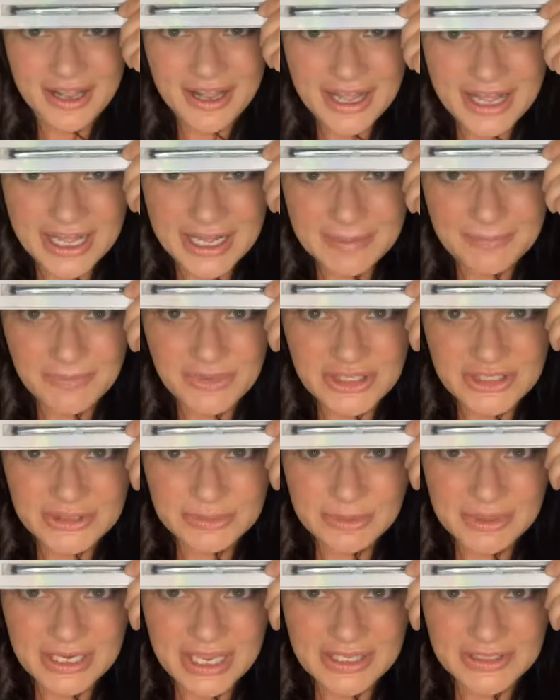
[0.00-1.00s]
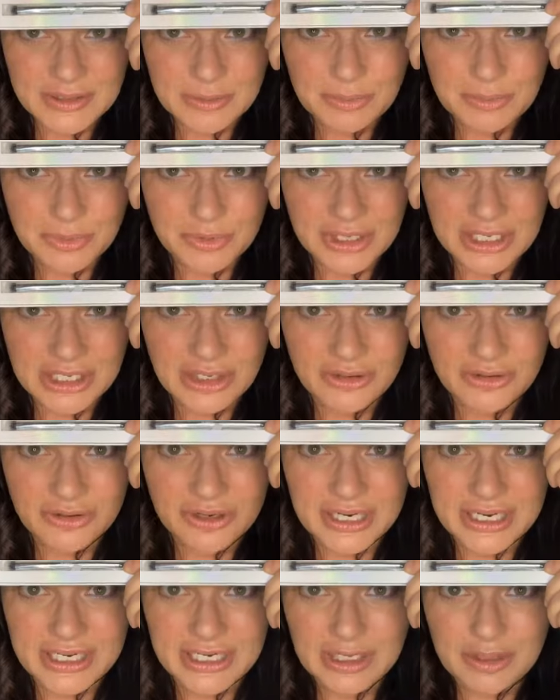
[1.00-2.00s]
Um, this one has a pretty
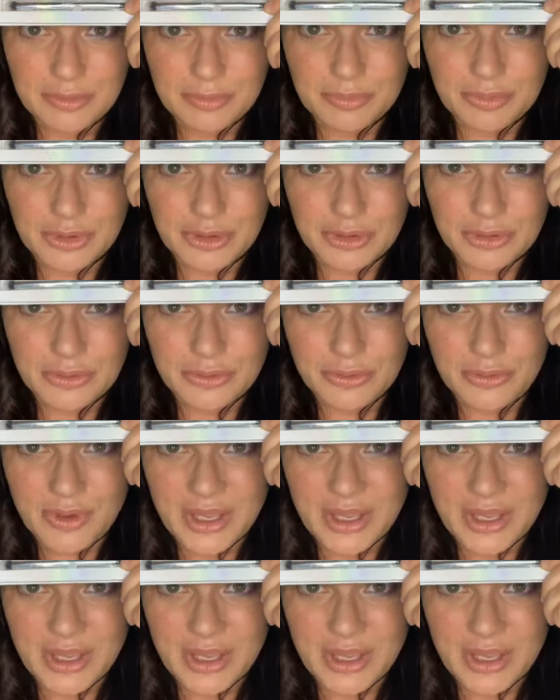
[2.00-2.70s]
green, blue,